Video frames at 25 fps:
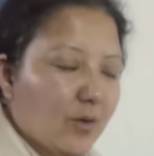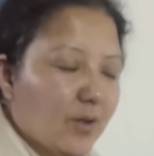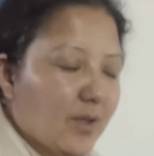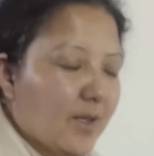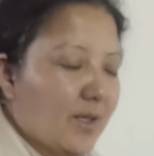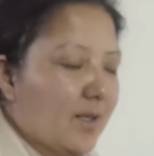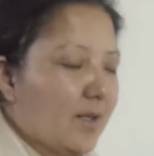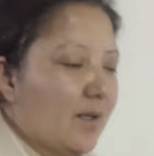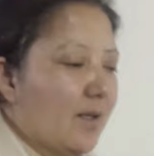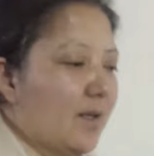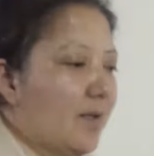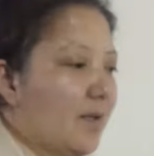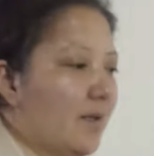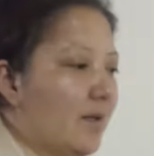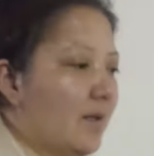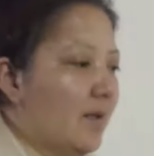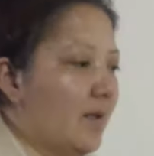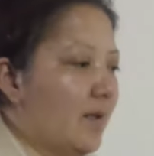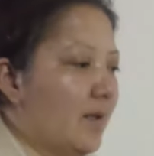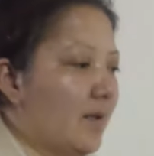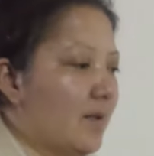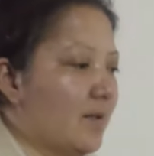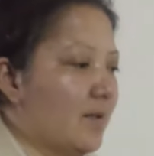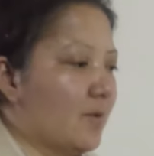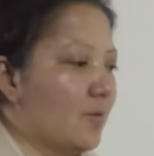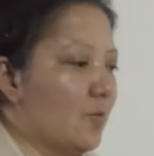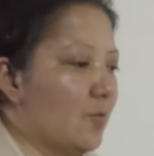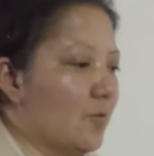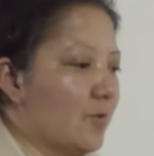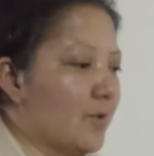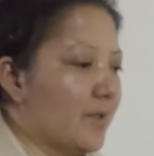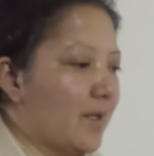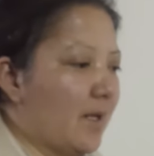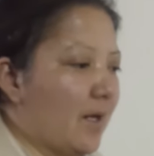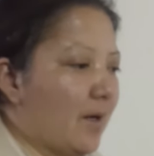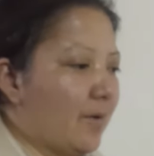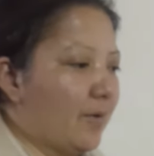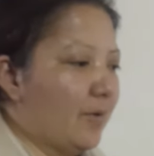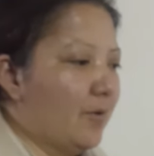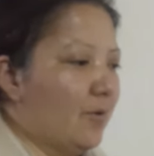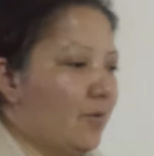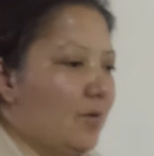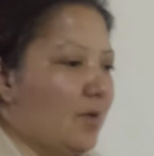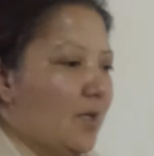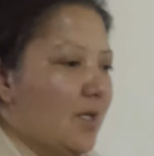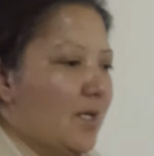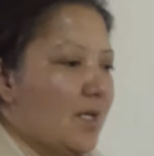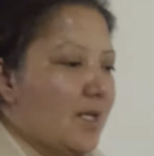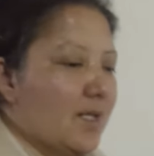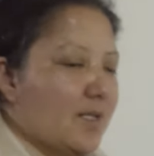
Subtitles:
in a school scenario,